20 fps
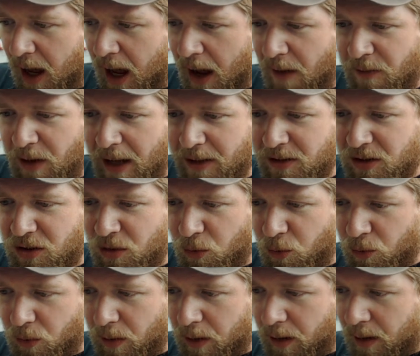I've got
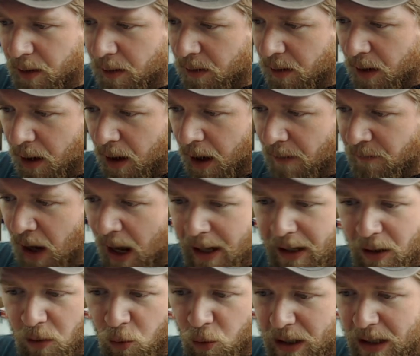to, I've
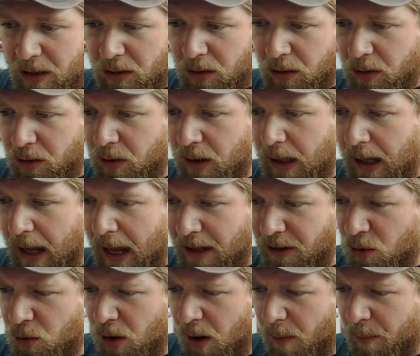got it re-glued
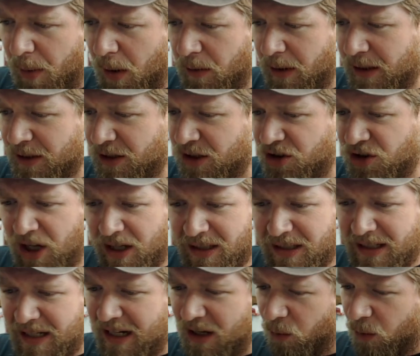and new components,
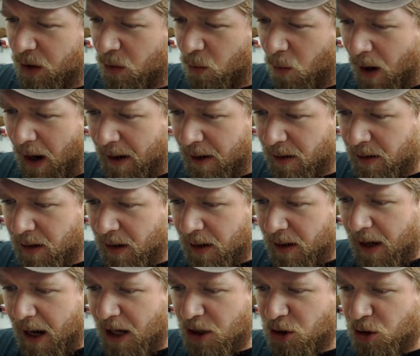just need it rewired.
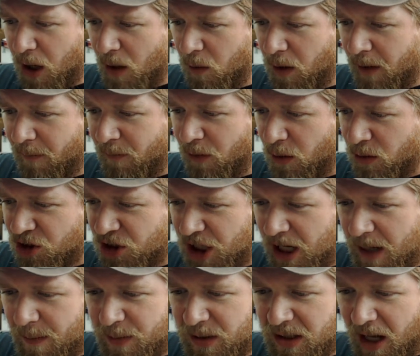I tried one of those
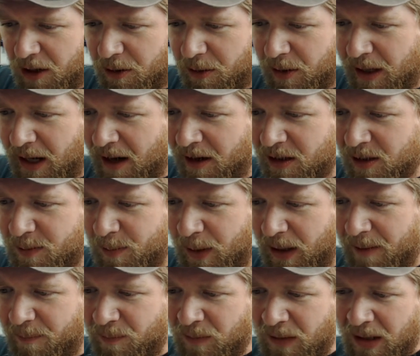cheap soldering irons,
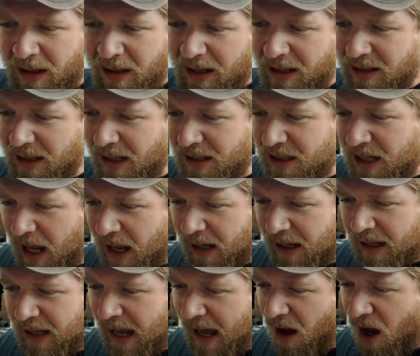but it
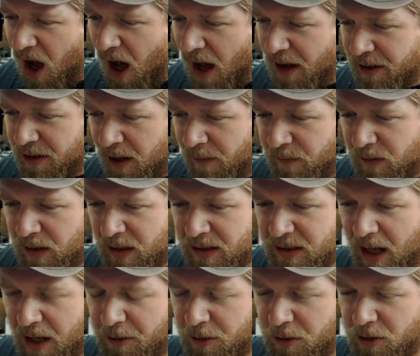doesn't get hot enough to
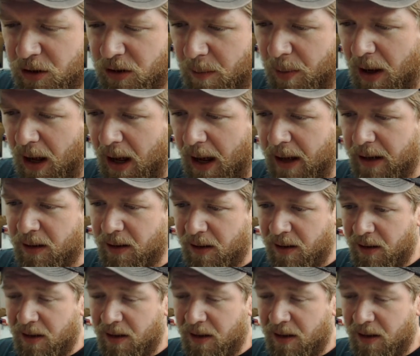solder to the pot.